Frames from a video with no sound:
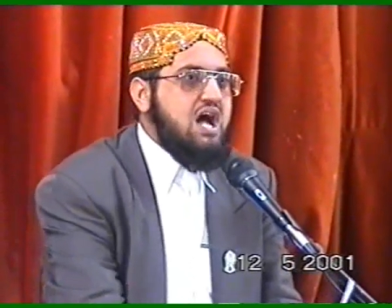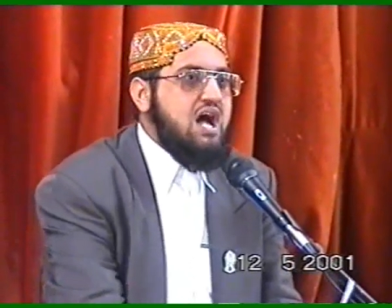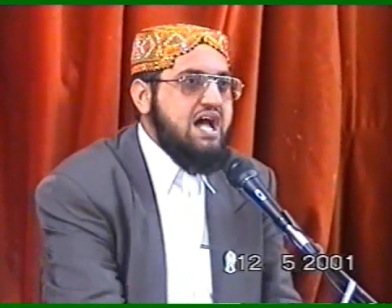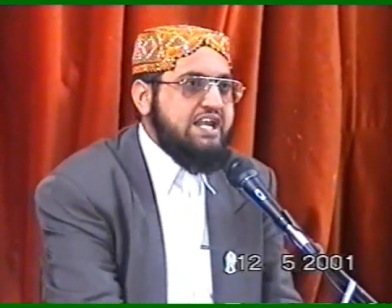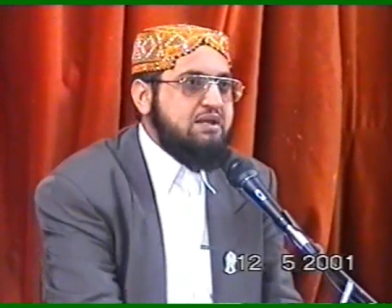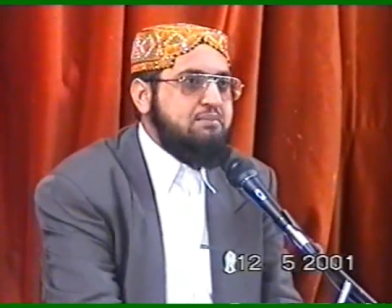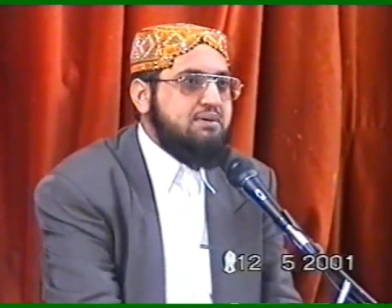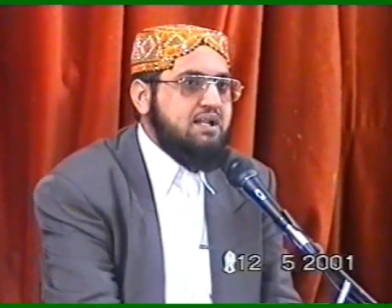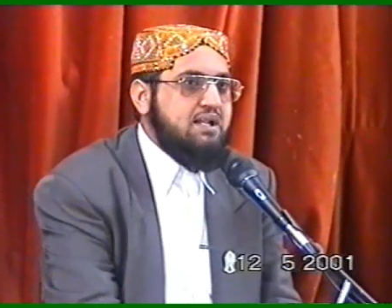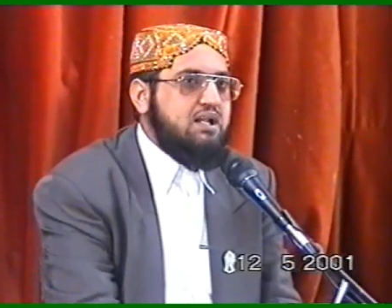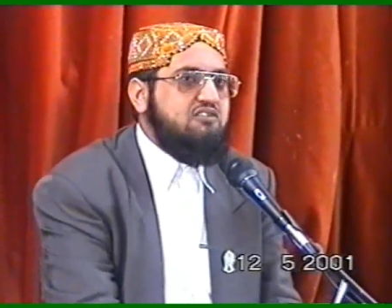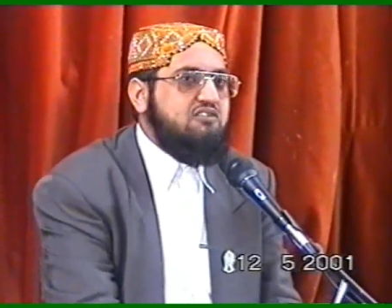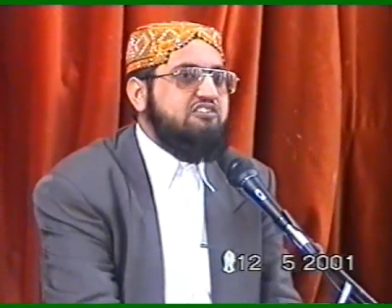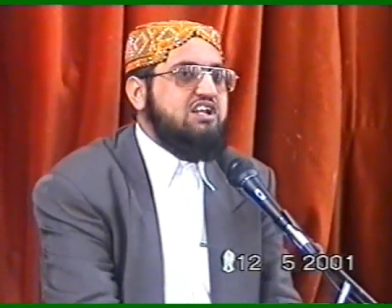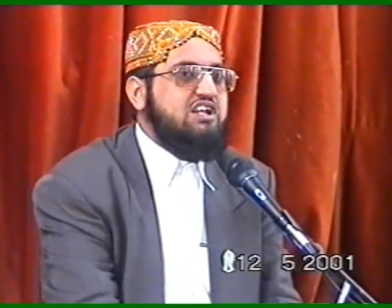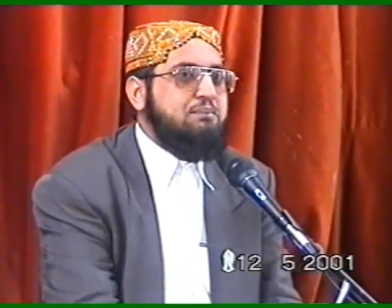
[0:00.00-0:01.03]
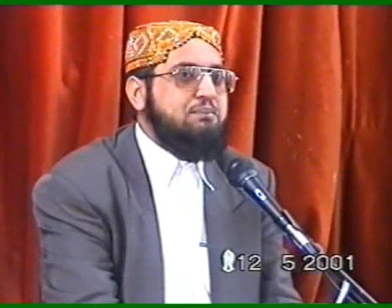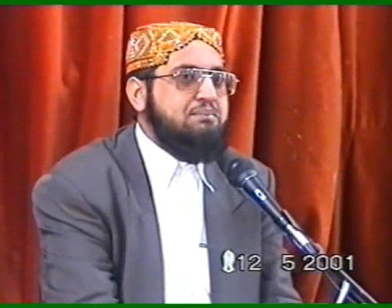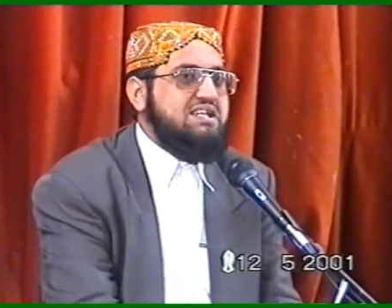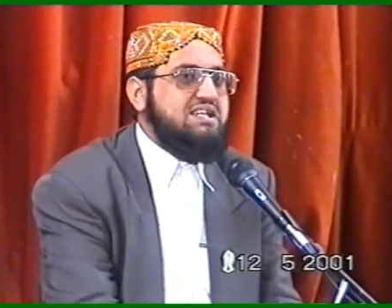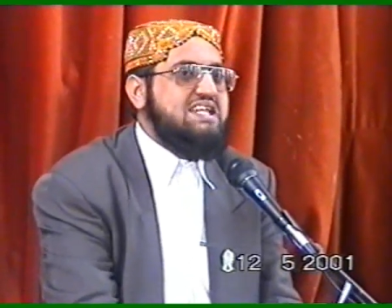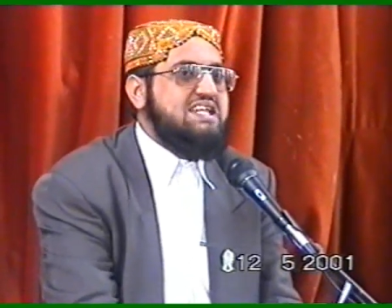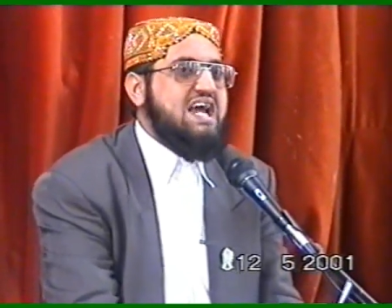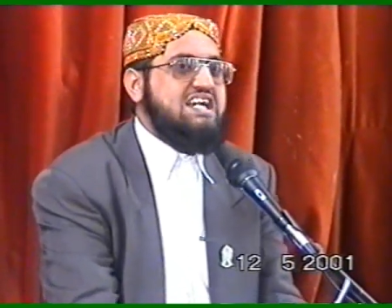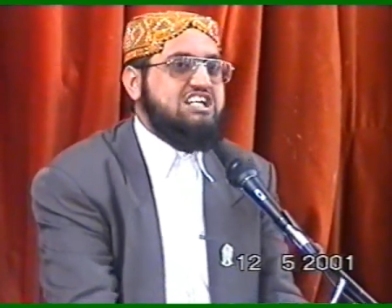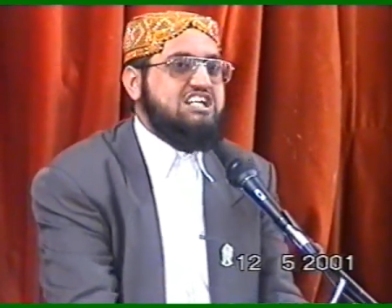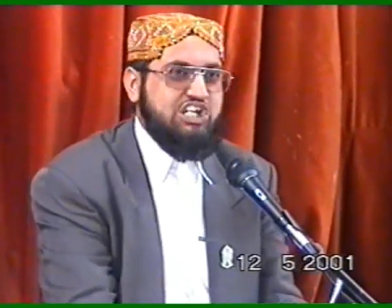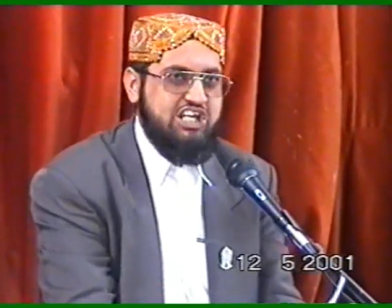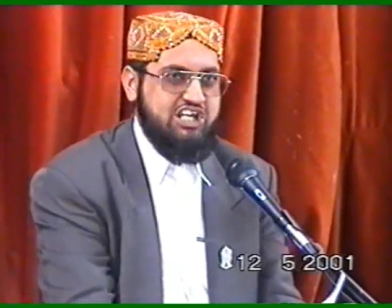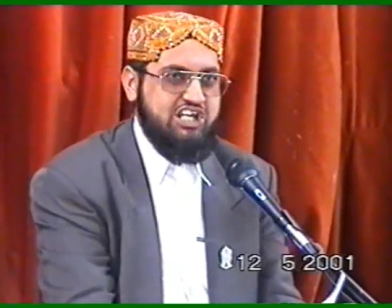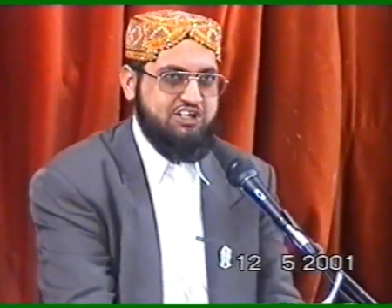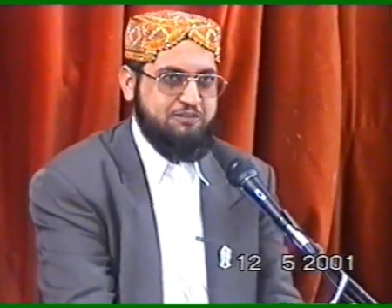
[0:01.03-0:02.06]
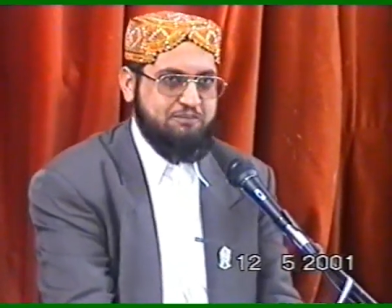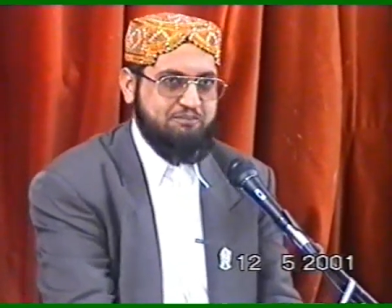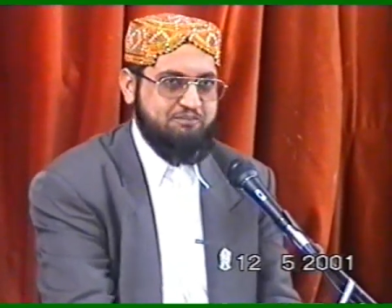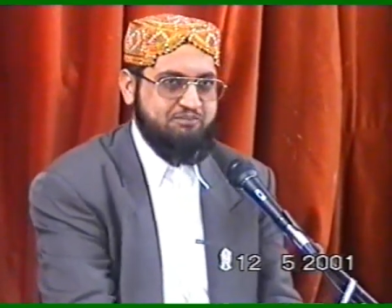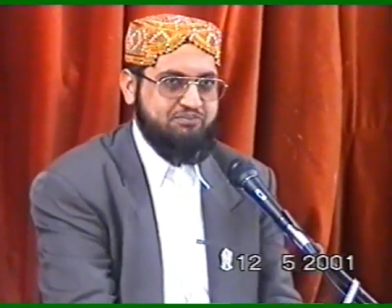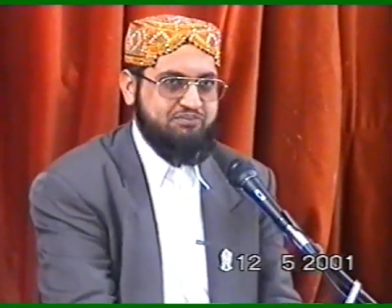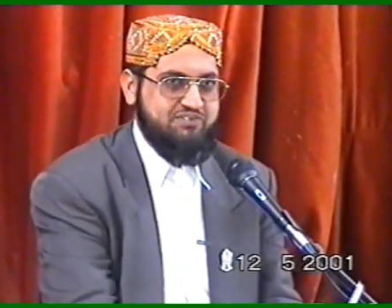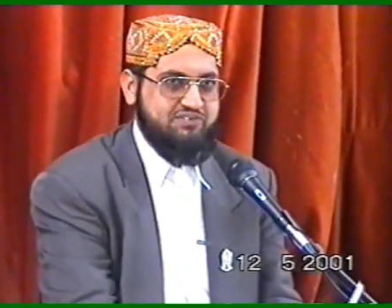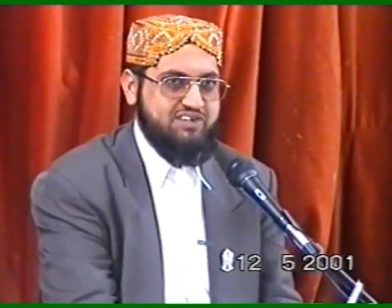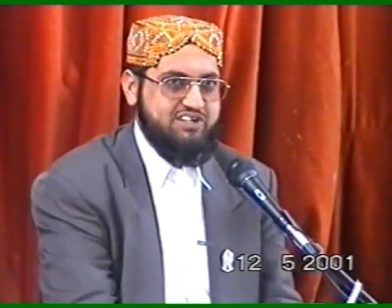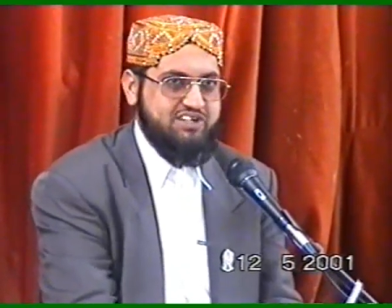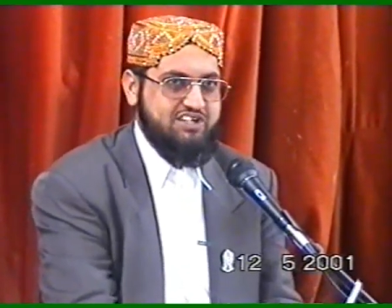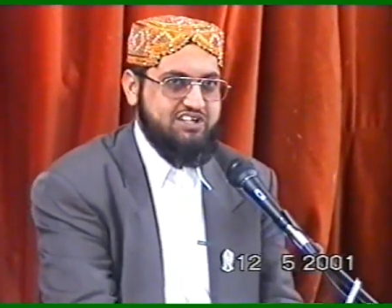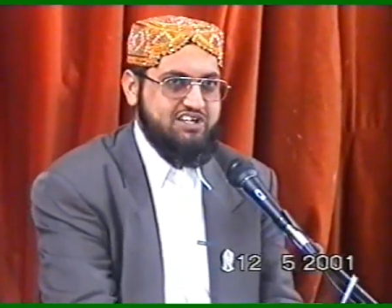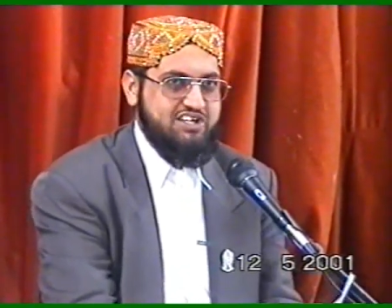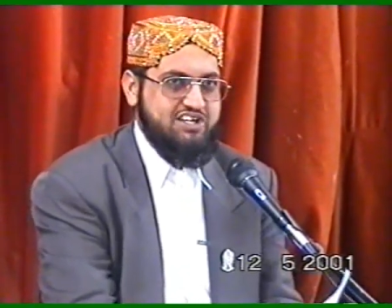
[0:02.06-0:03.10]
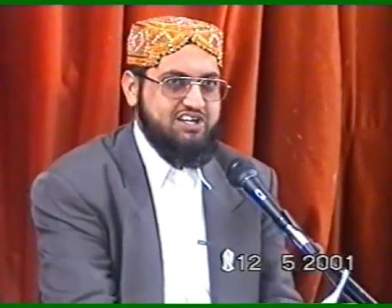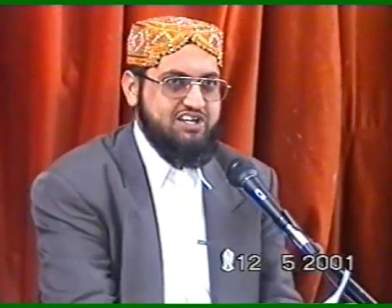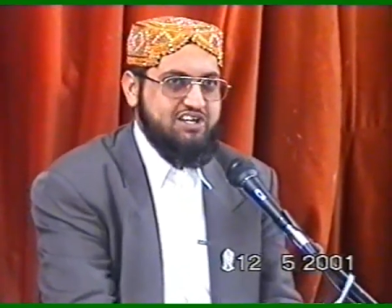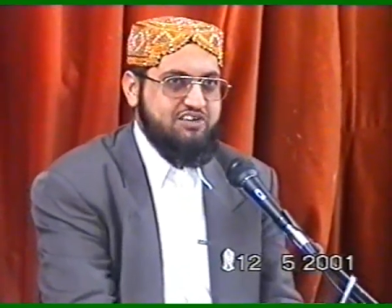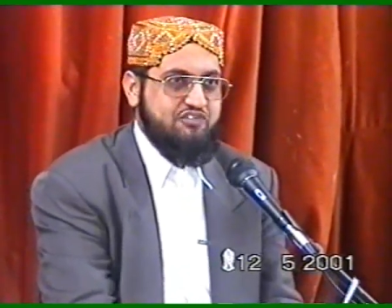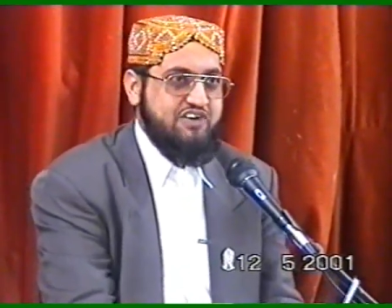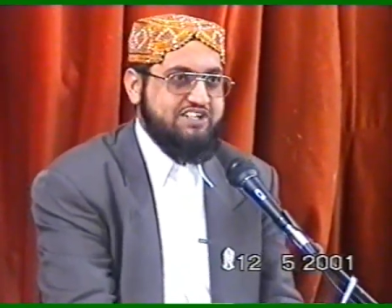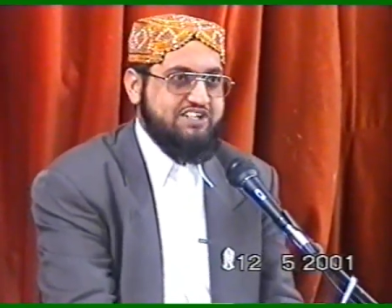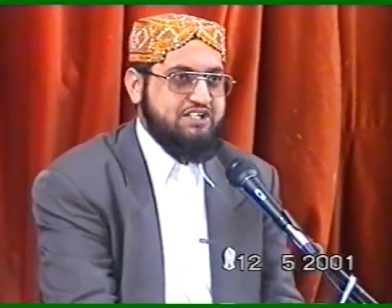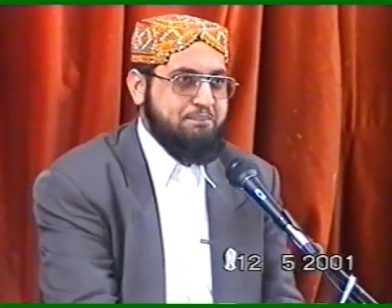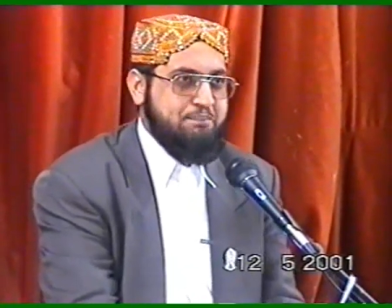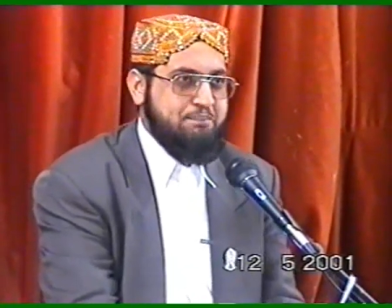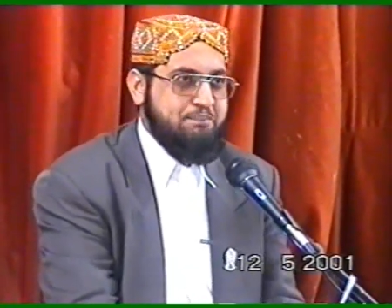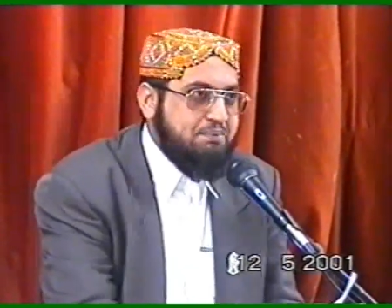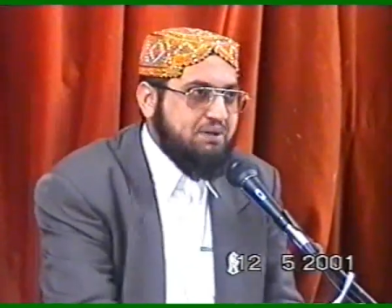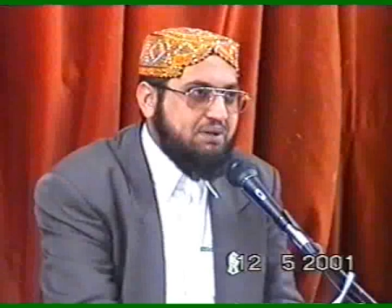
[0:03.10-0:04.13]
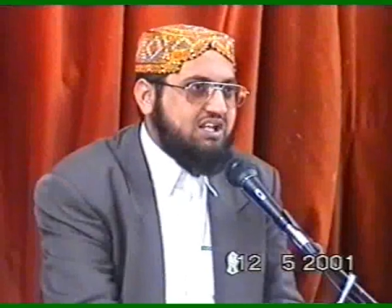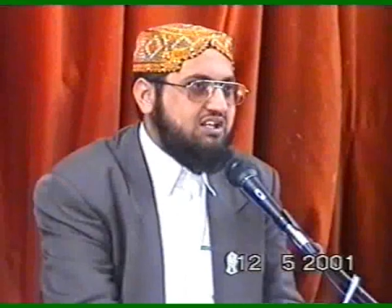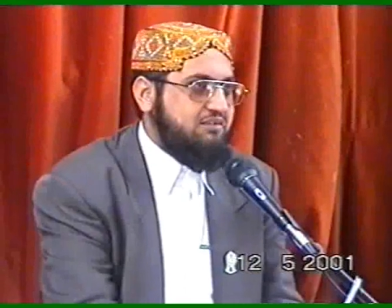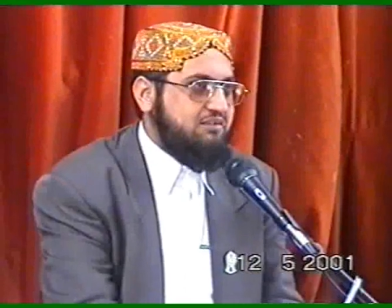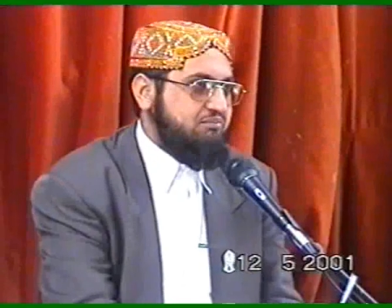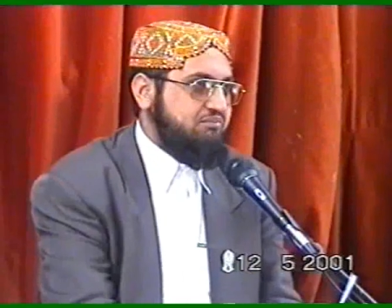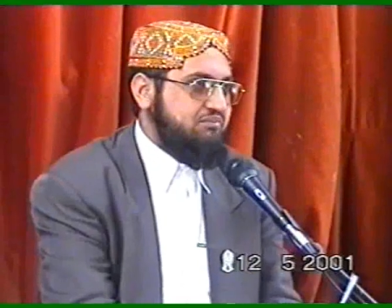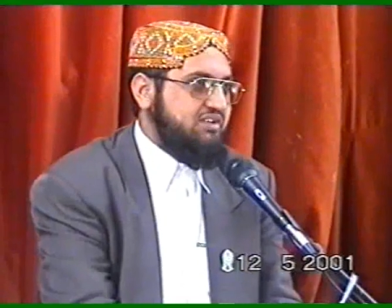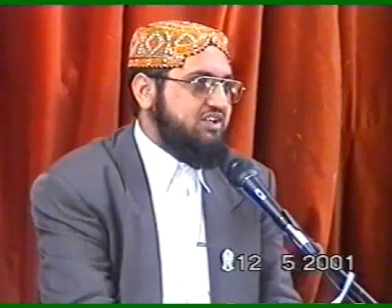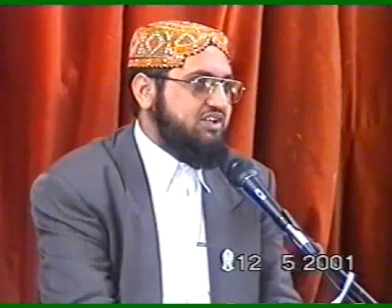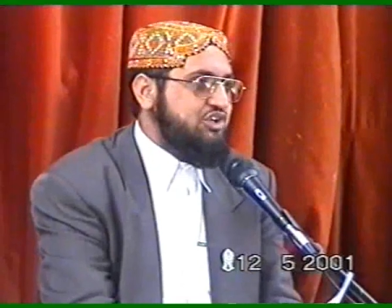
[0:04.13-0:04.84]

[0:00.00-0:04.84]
horrible will be that day for the people.